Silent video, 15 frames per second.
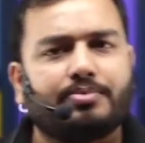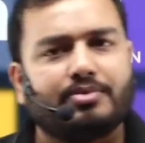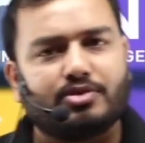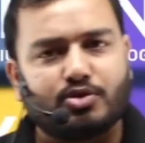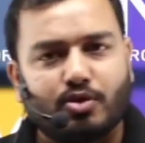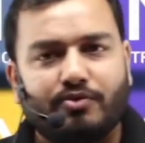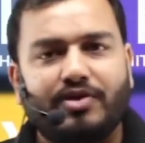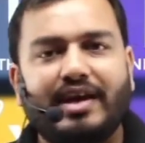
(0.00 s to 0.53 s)

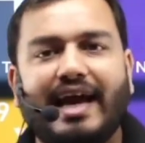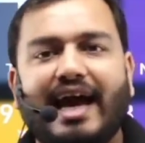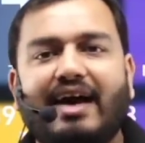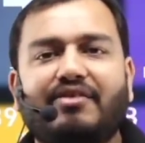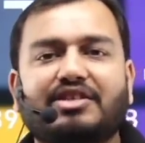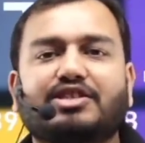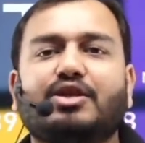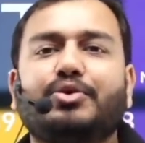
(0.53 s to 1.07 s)
So we have
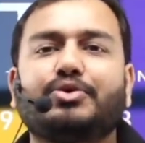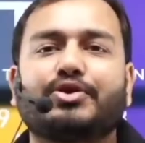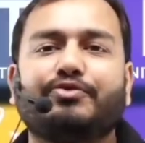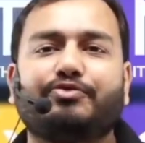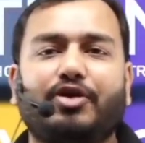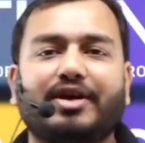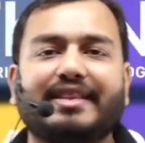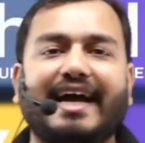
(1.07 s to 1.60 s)
a solution
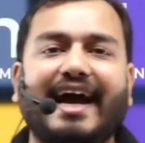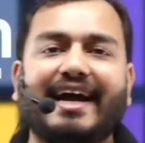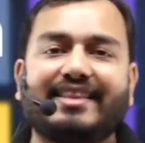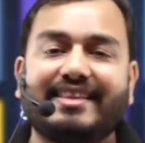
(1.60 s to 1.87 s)
for that.